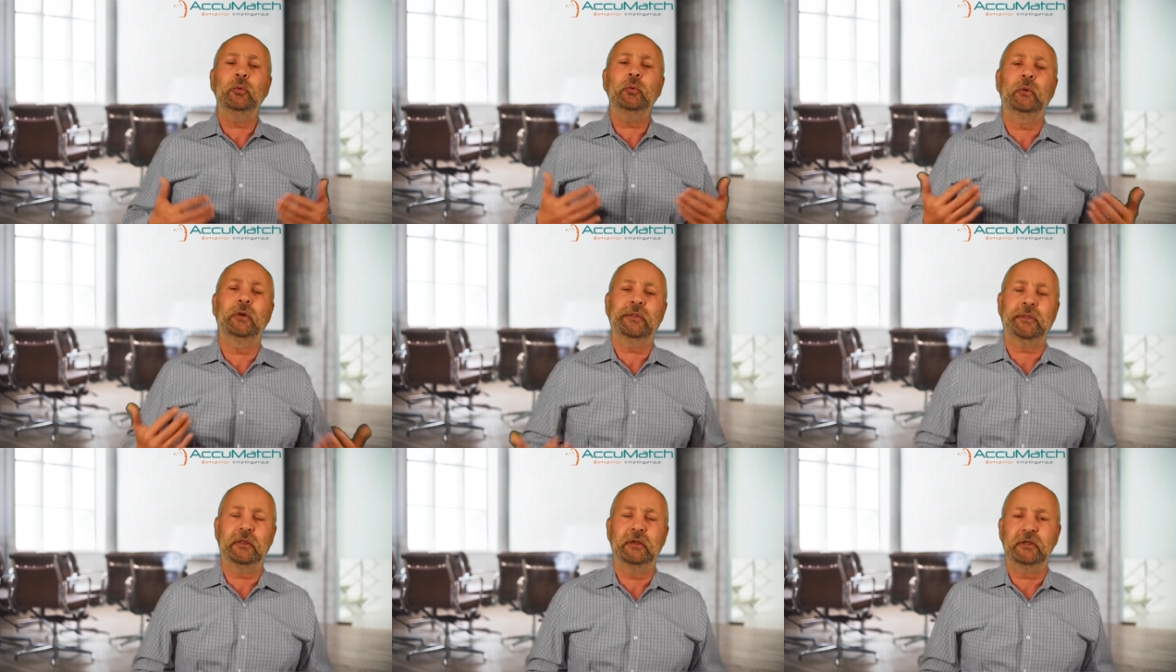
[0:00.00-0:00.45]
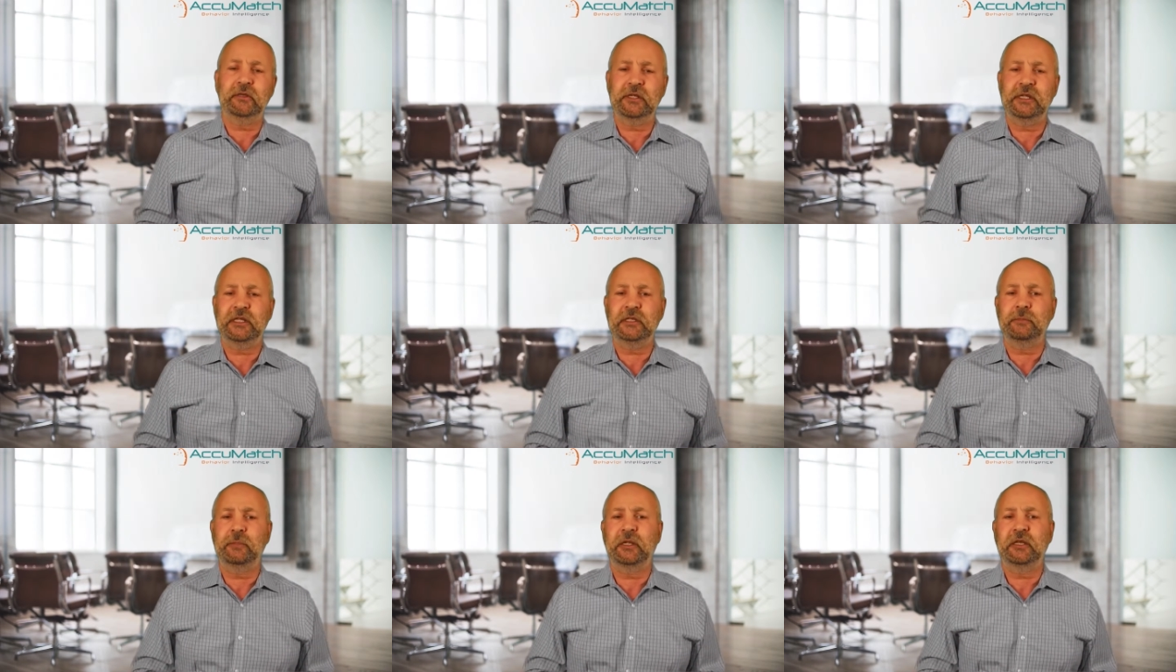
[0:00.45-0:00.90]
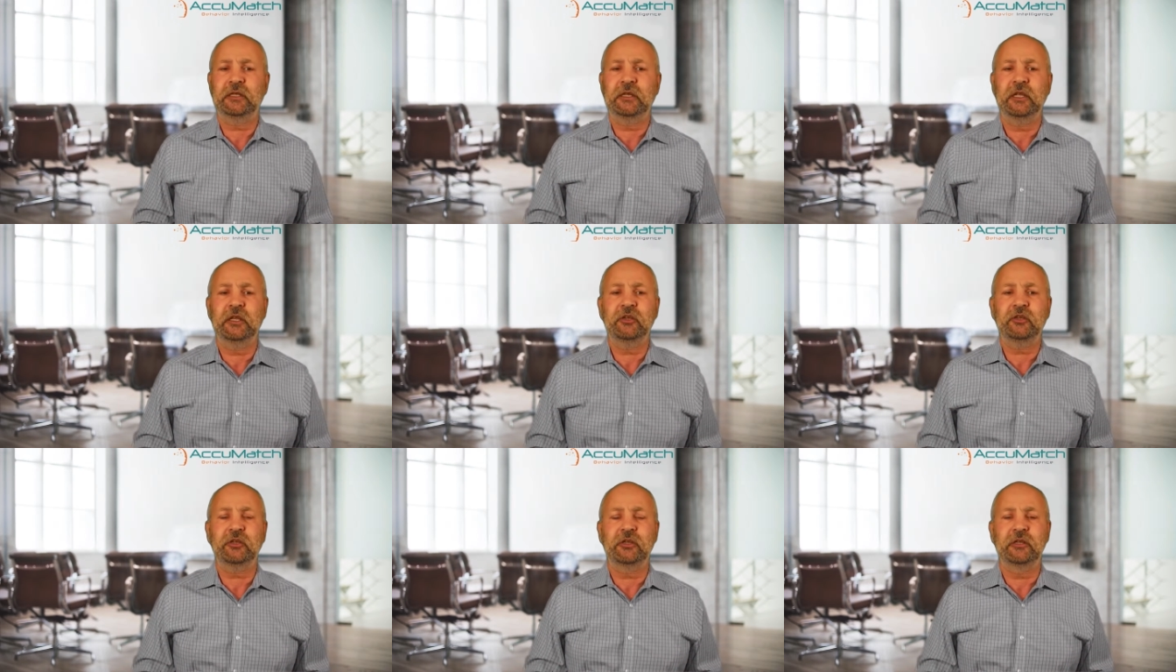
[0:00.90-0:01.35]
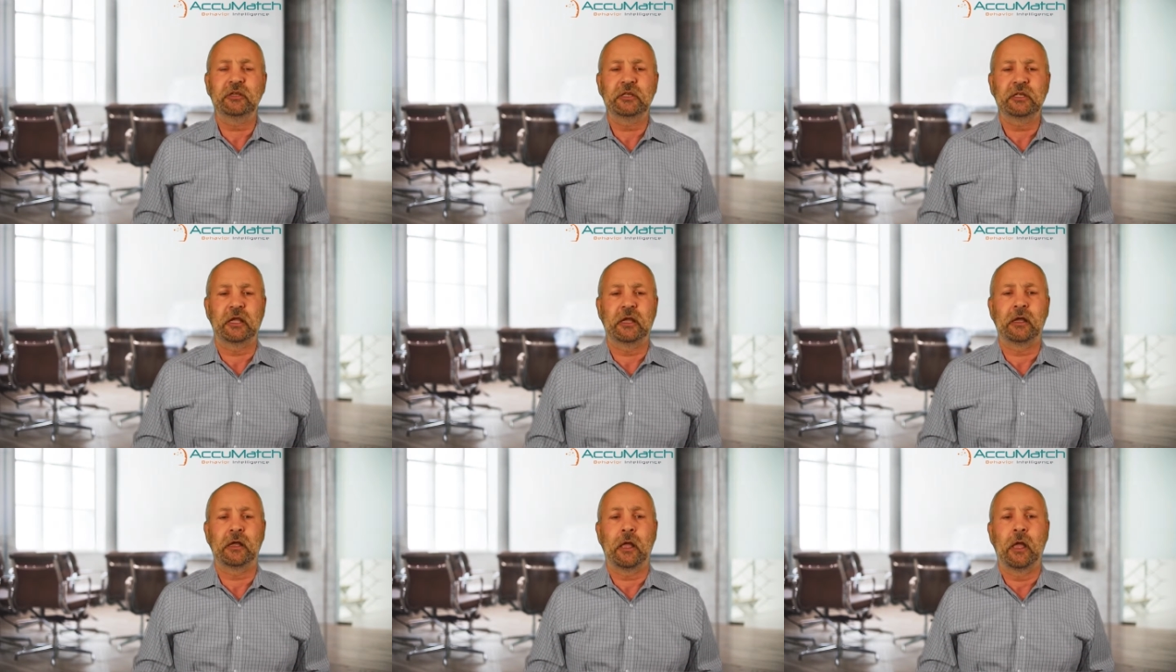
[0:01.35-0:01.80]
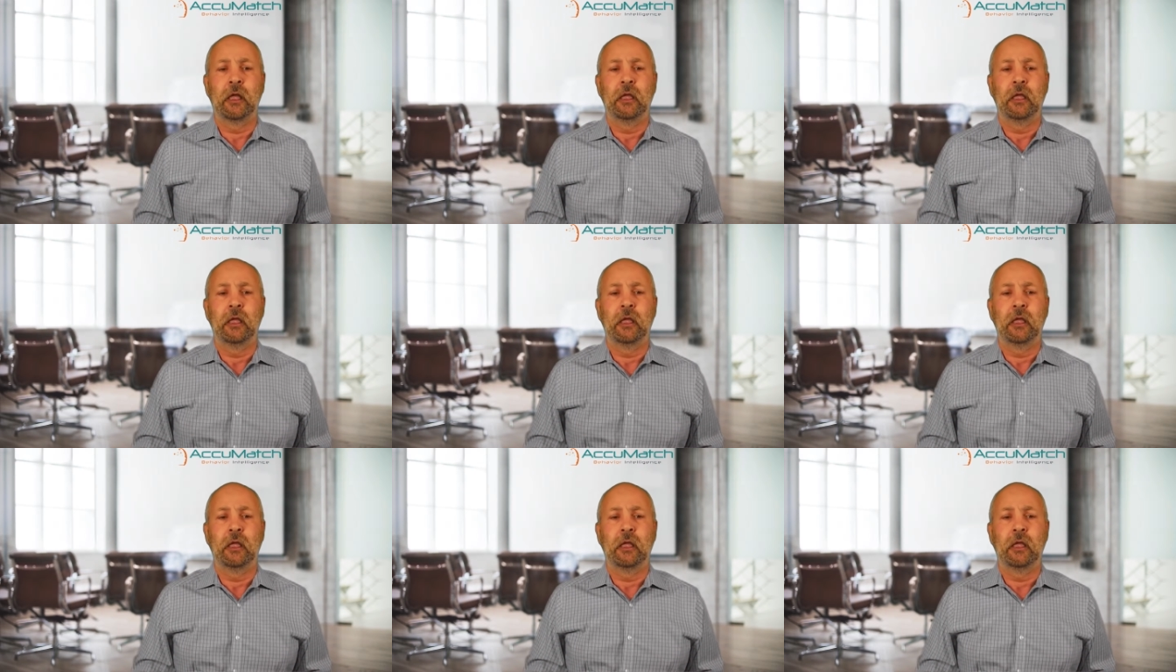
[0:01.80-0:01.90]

what those expectations are.